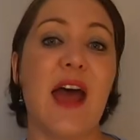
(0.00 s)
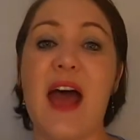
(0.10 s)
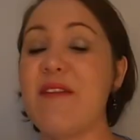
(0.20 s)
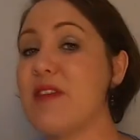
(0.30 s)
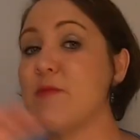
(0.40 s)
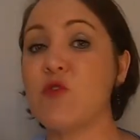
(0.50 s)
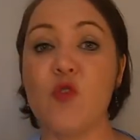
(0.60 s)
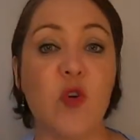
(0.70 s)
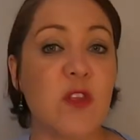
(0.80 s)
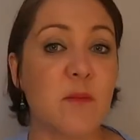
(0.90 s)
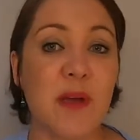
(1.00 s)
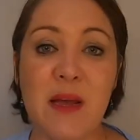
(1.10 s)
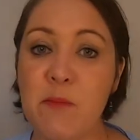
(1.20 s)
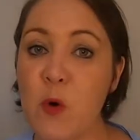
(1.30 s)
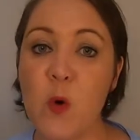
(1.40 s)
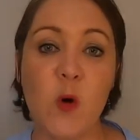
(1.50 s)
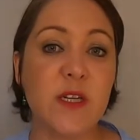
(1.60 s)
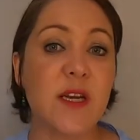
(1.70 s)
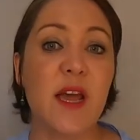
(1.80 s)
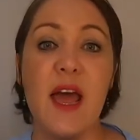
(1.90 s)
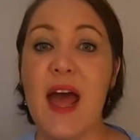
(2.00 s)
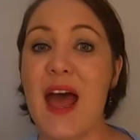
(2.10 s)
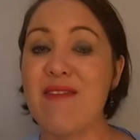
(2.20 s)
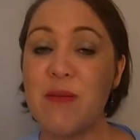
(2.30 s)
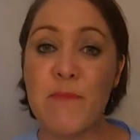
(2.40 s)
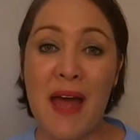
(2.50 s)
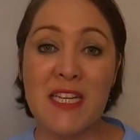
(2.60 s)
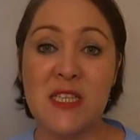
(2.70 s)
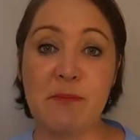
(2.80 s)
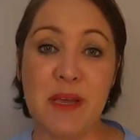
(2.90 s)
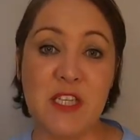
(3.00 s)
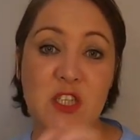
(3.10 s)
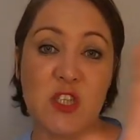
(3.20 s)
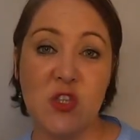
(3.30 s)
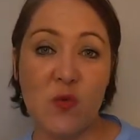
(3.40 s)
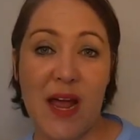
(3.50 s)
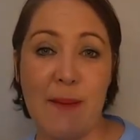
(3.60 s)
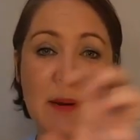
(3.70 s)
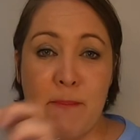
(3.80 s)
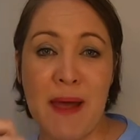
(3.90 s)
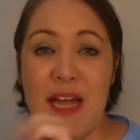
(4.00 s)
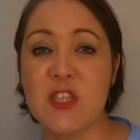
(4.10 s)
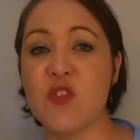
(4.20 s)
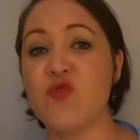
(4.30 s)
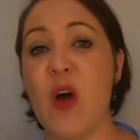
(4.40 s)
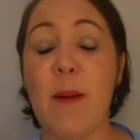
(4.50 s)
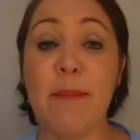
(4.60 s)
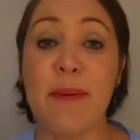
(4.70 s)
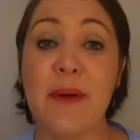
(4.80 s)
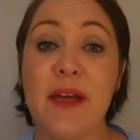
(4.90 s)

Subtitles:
Have them draw on the big board. Have them match the pictures, grab and match and drop.